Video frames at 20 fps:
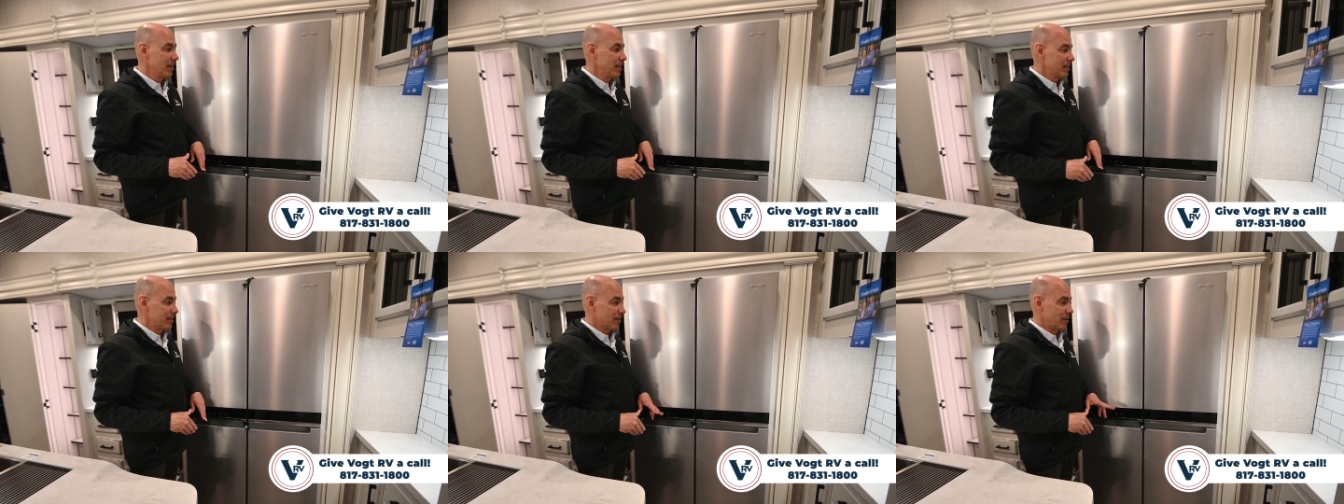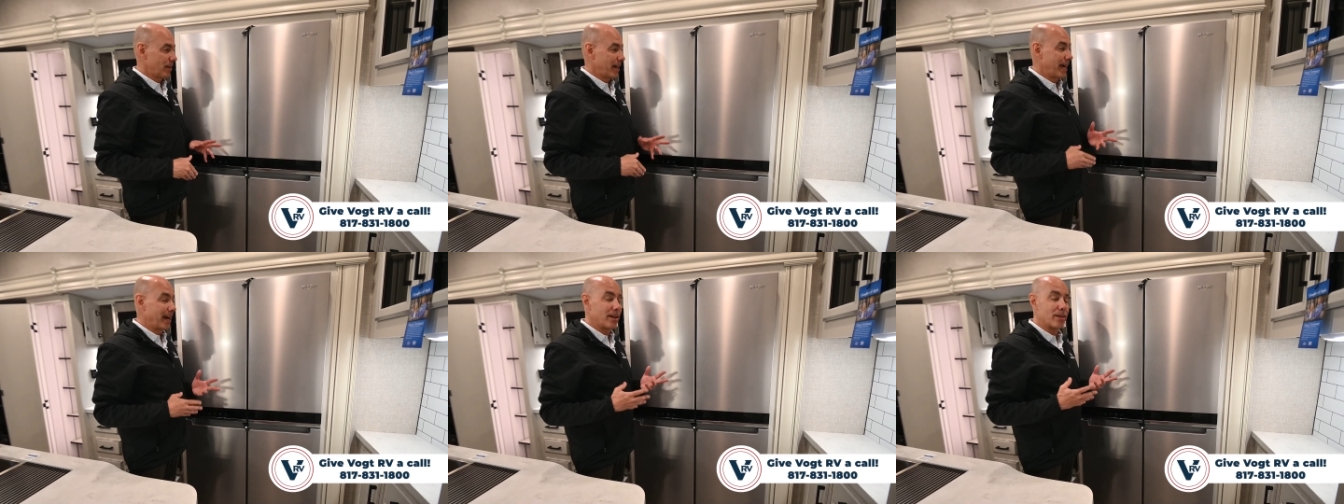
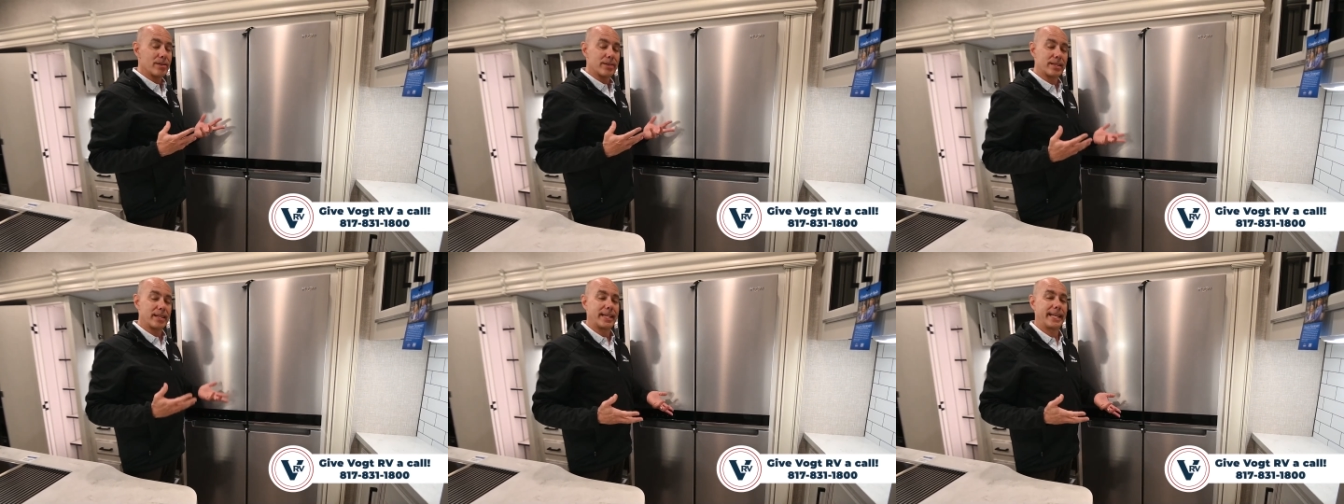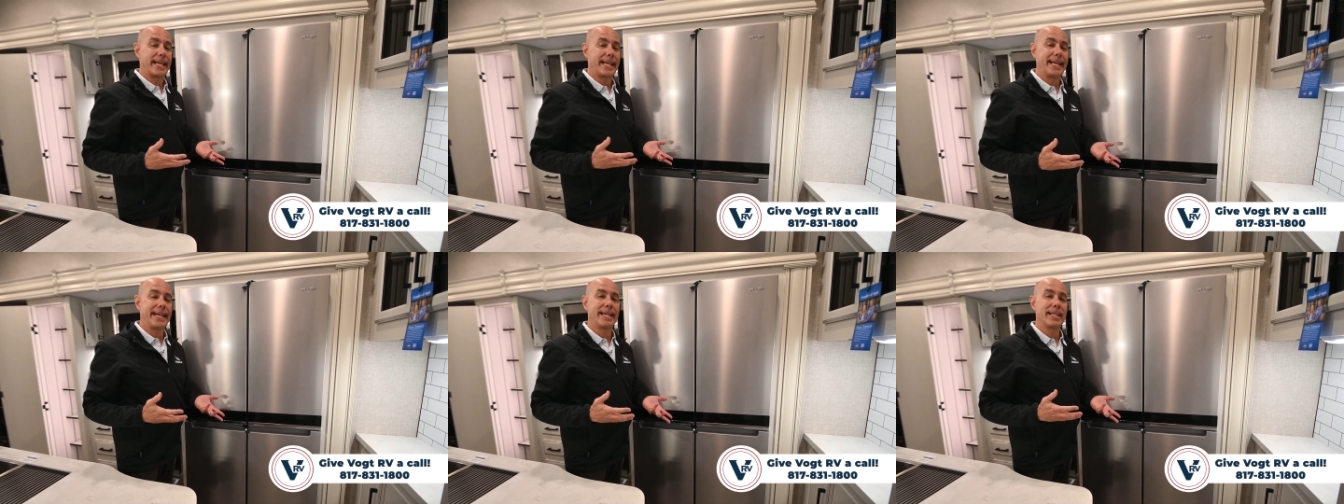So how is it
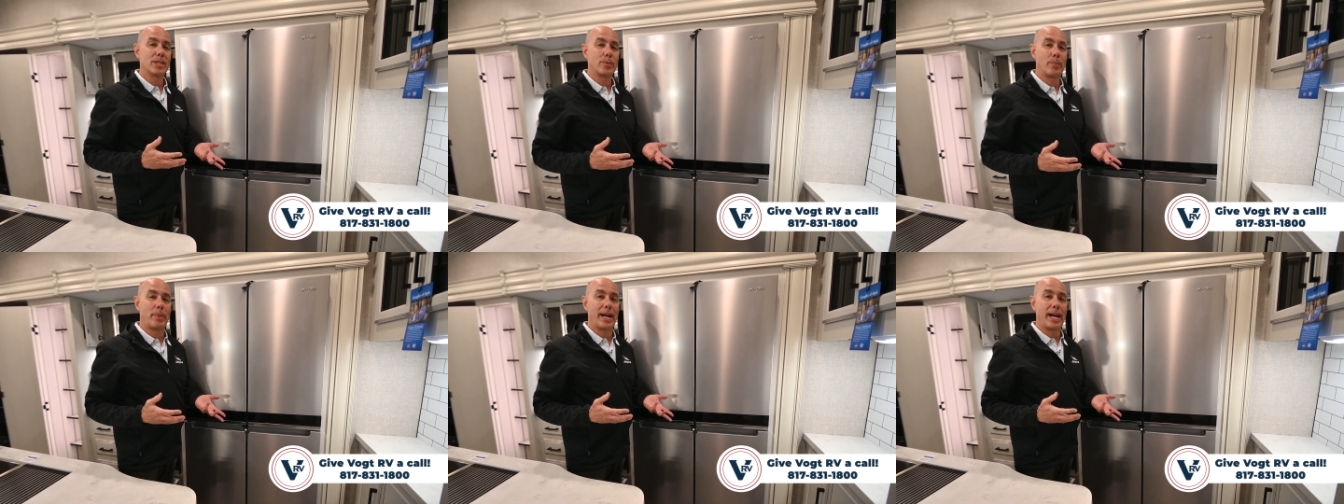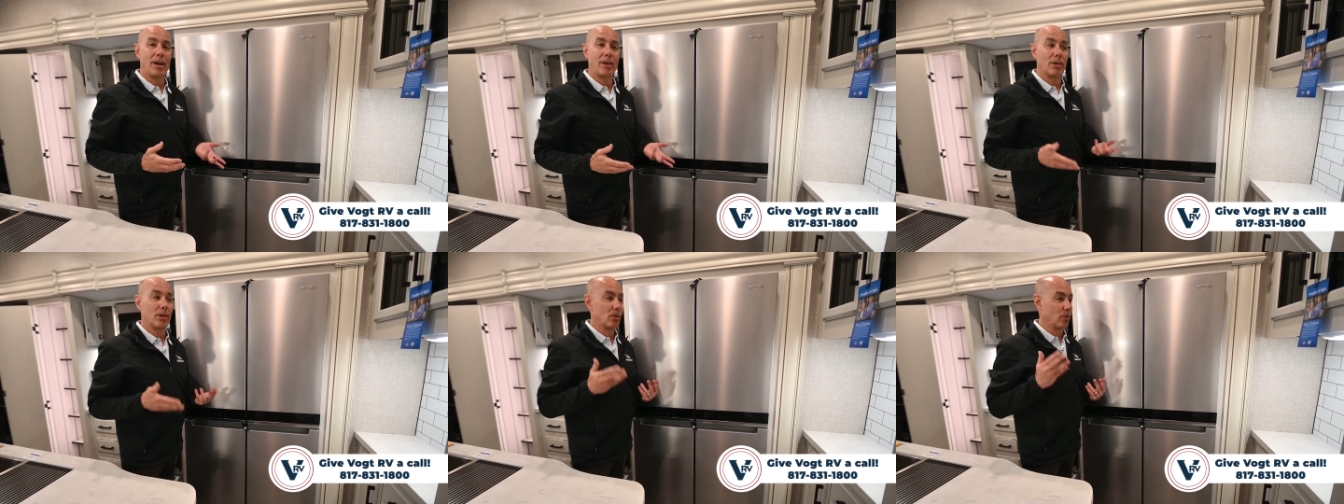getting its
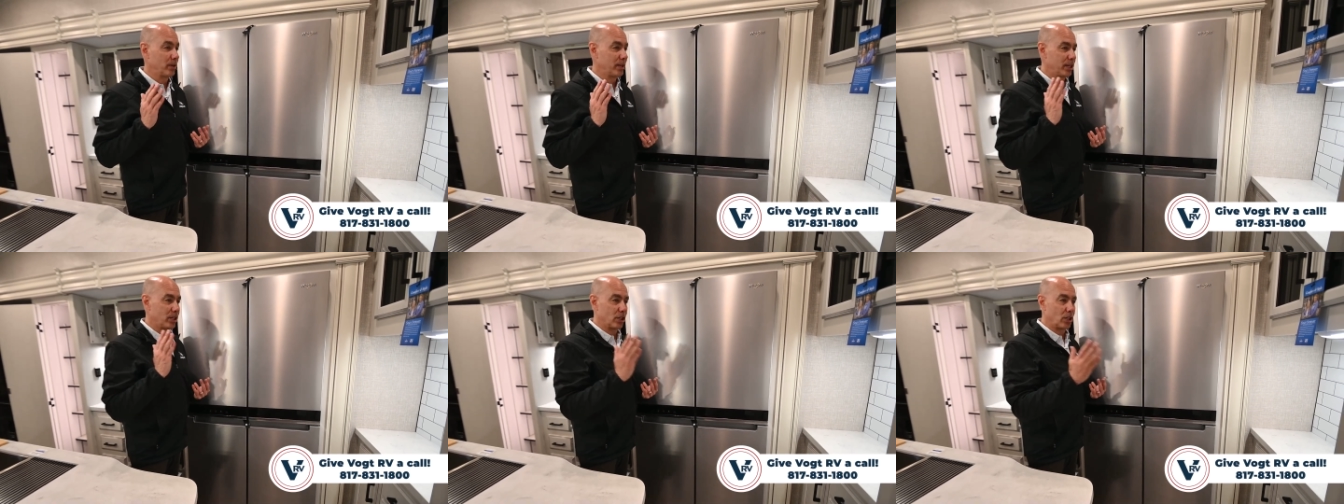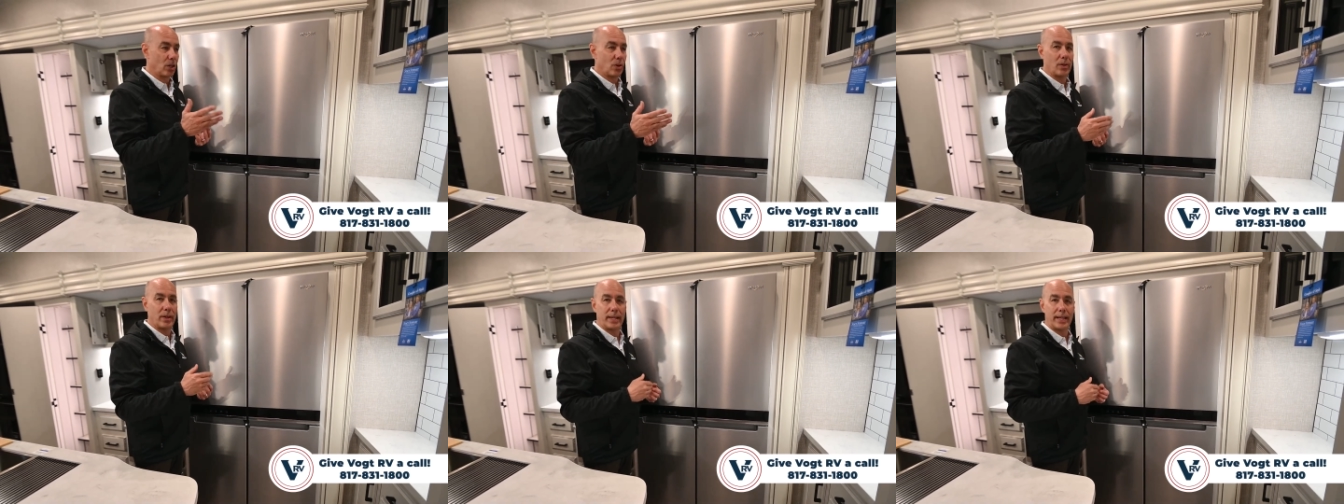power when you're
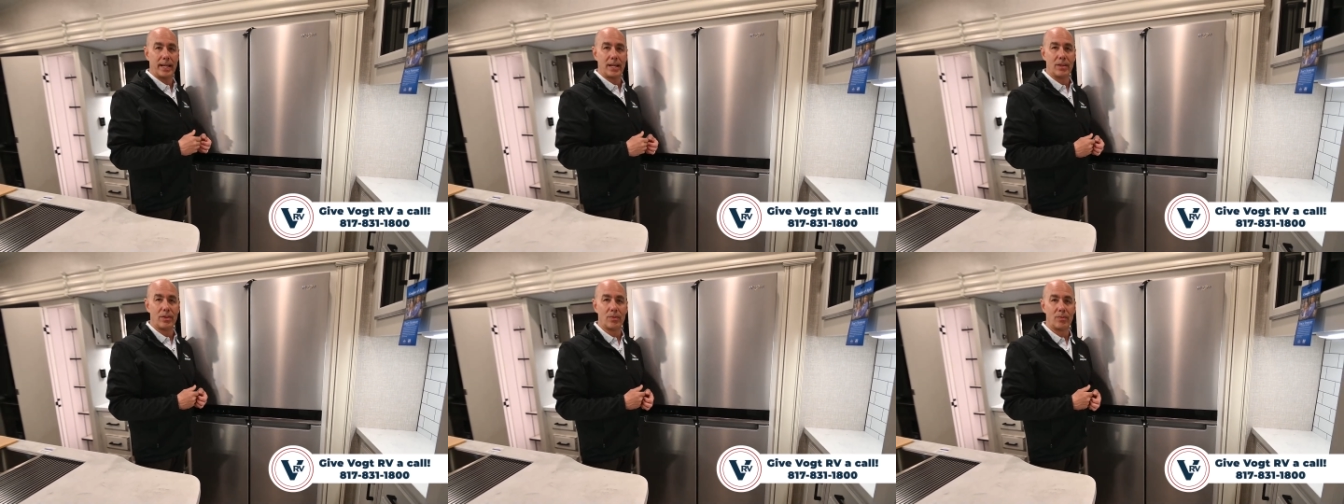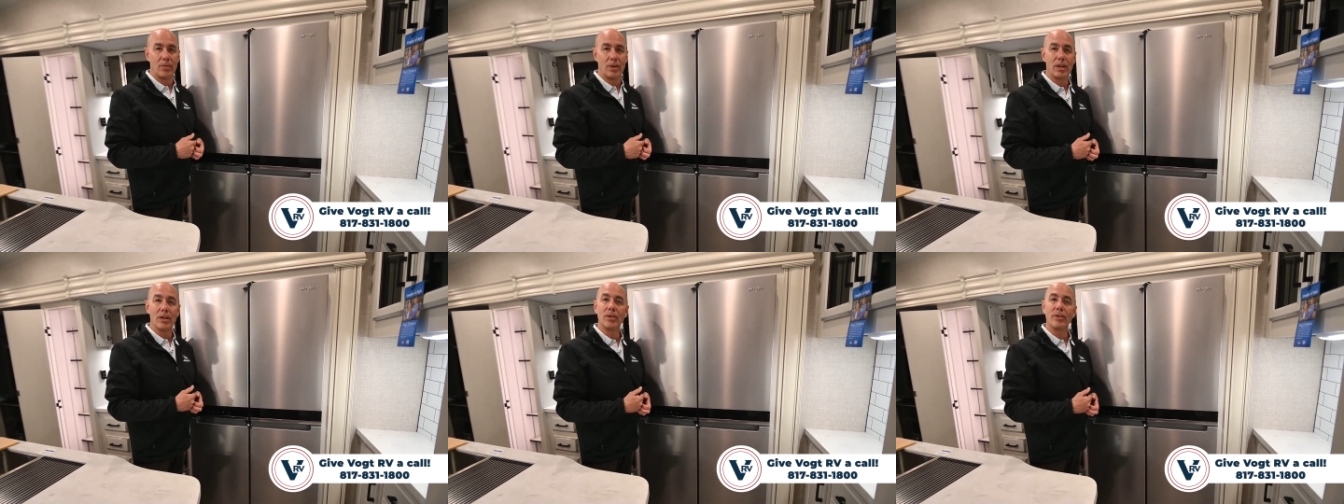going down the
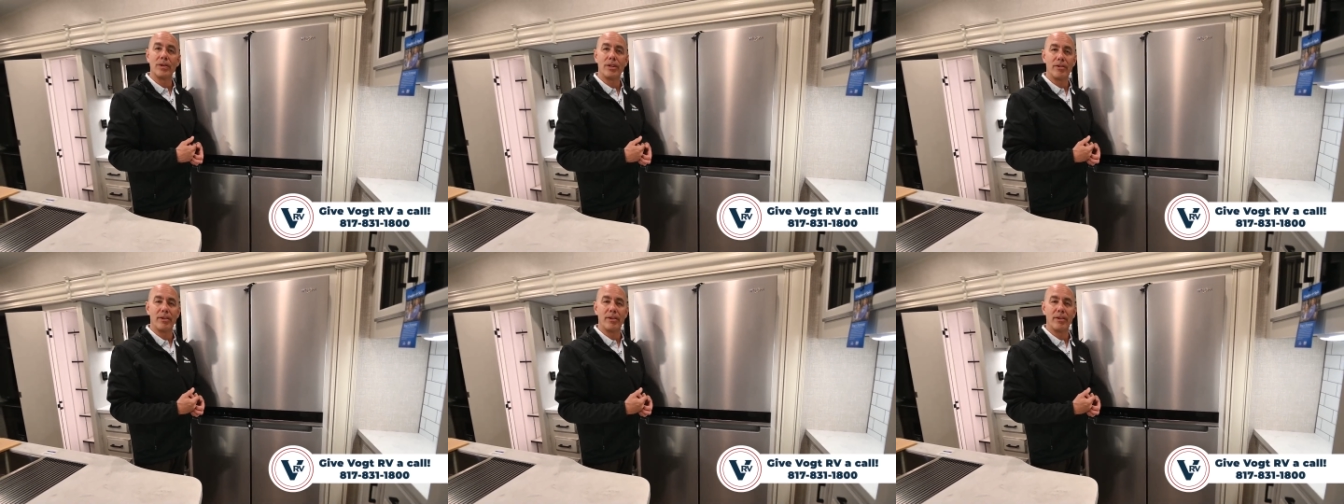road?